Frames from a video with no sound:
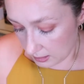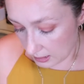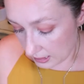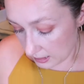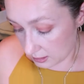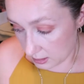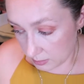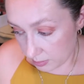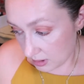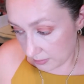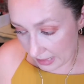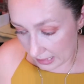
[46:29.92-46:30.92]
I just
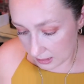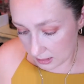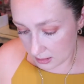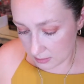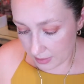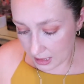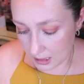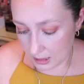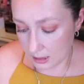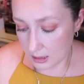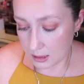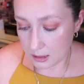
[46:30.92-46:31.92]
put it back in this
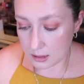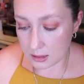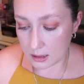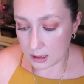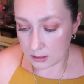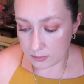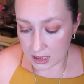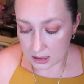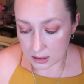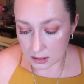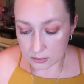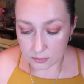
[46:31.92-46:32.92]
bag and
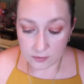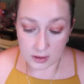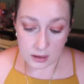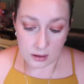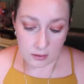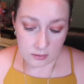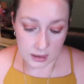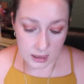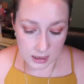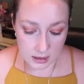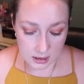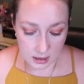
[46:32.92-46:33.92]
meant to do a video, like
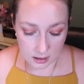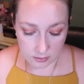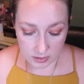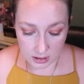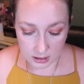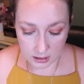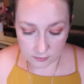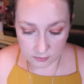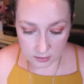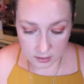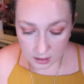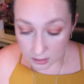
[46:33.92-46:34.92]
I said, but I
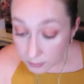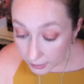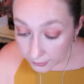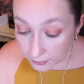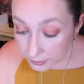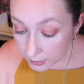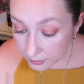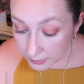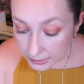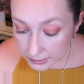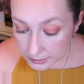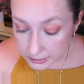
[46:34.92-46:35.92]
never got around to
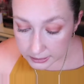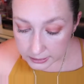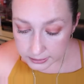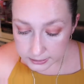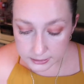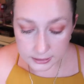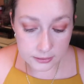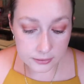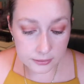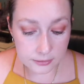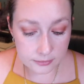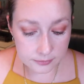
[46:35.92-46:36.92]
it.
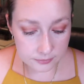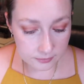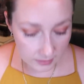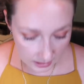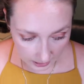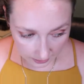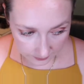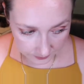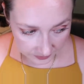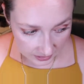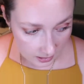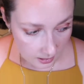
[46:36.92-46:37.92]
So, yeah.
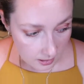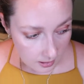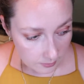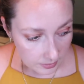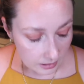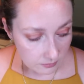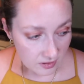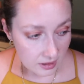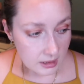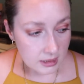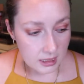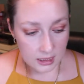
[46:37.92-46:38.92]
But I'm
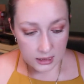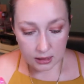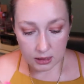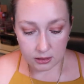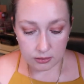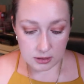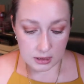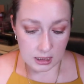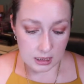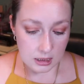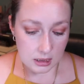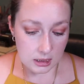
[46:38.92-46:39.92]
very excited to use
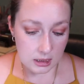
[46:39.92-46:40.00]
this.